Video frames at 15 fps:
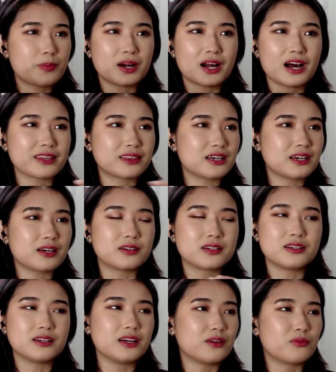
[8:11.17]
but I think
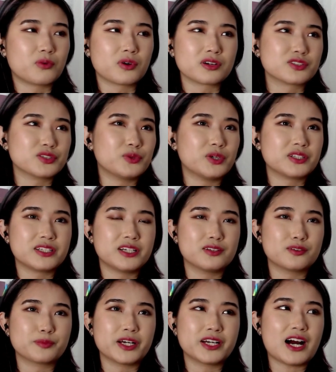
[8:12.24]
it works so well
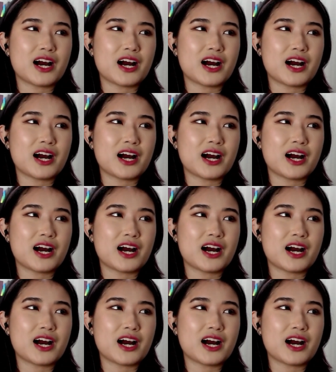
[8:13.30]
together, man.